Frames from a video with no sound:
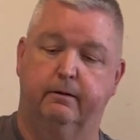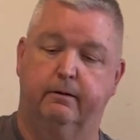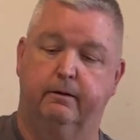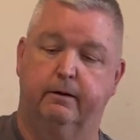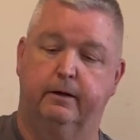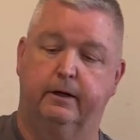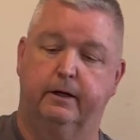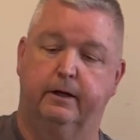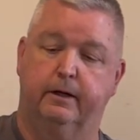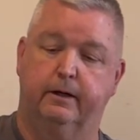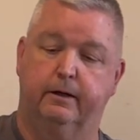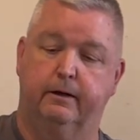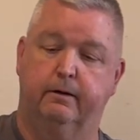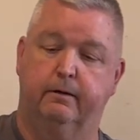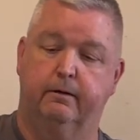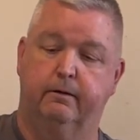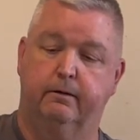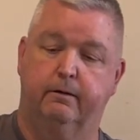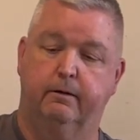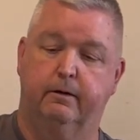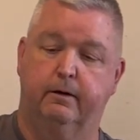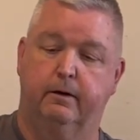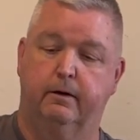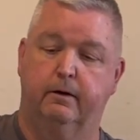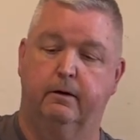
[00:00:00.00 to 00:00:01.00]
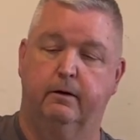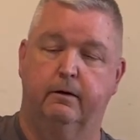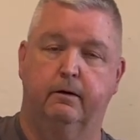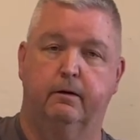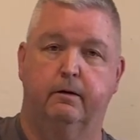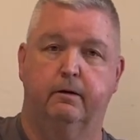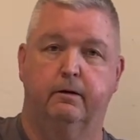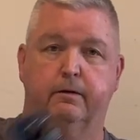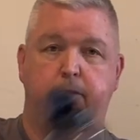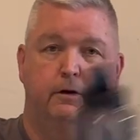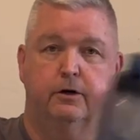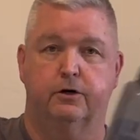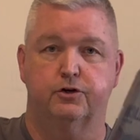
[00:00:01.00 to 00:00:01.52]
and
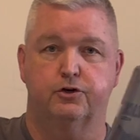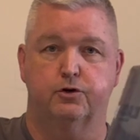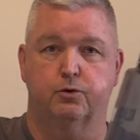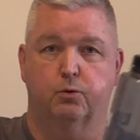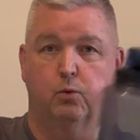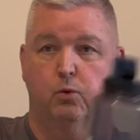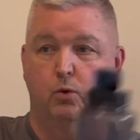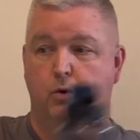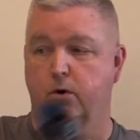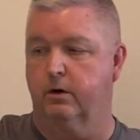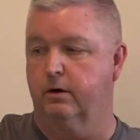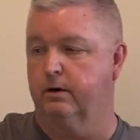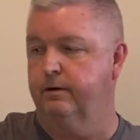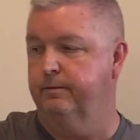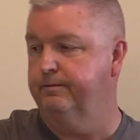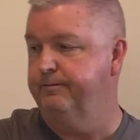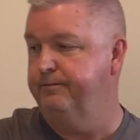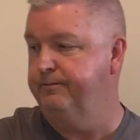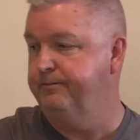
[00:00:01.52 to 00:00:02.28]
there's your water.